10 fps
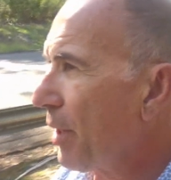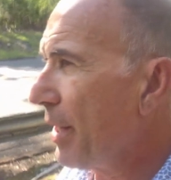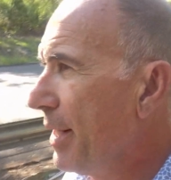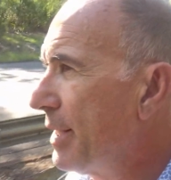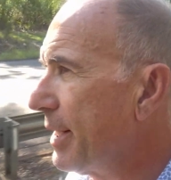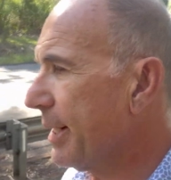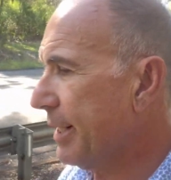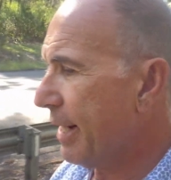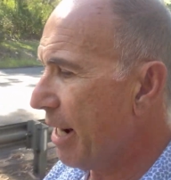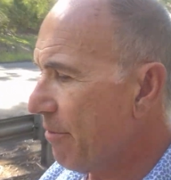is that
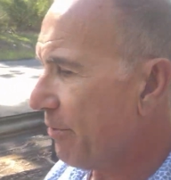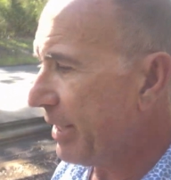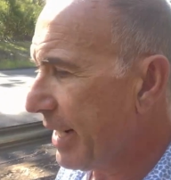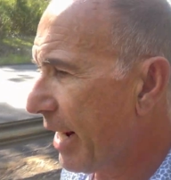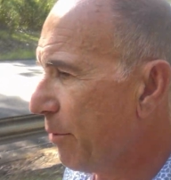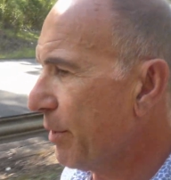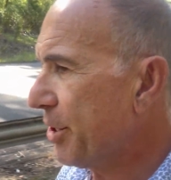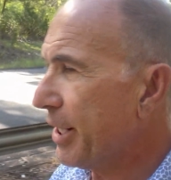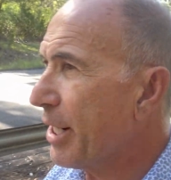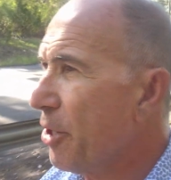every day when
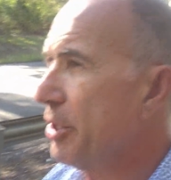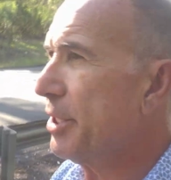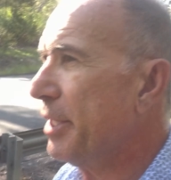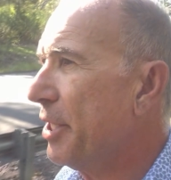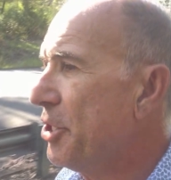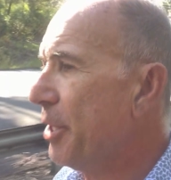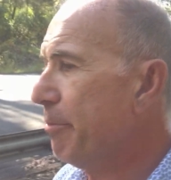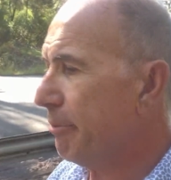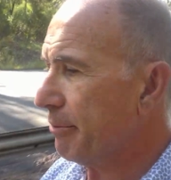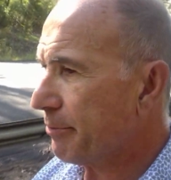she goes to the gym,